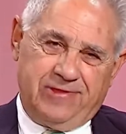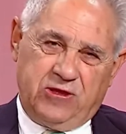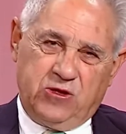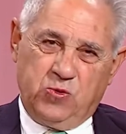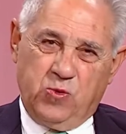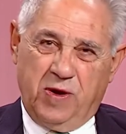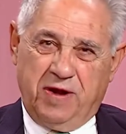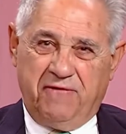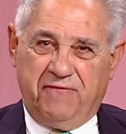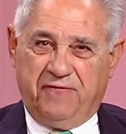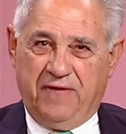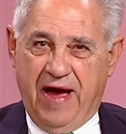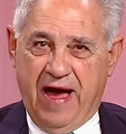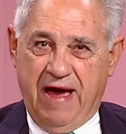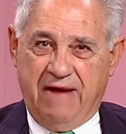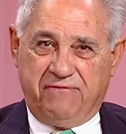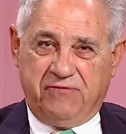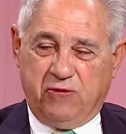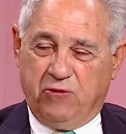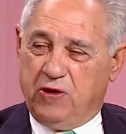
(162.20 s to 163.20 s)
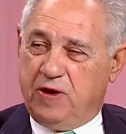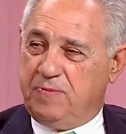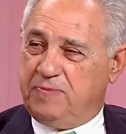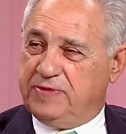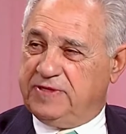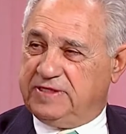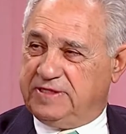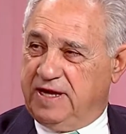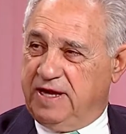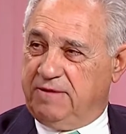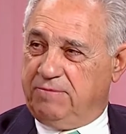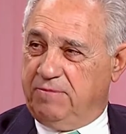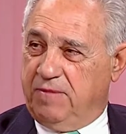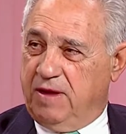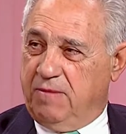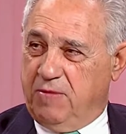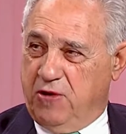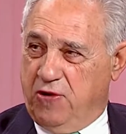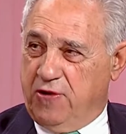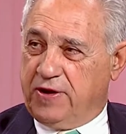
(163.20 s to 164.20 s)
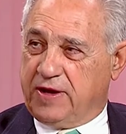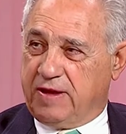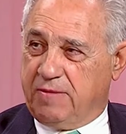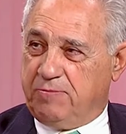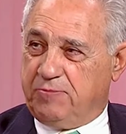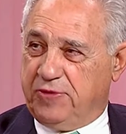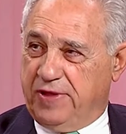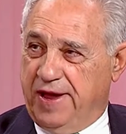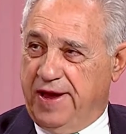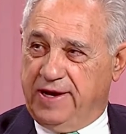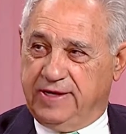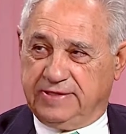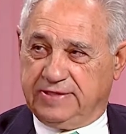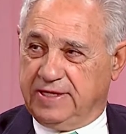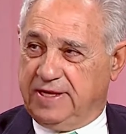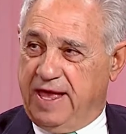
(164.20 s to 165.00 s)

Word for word: 25, 30% American players,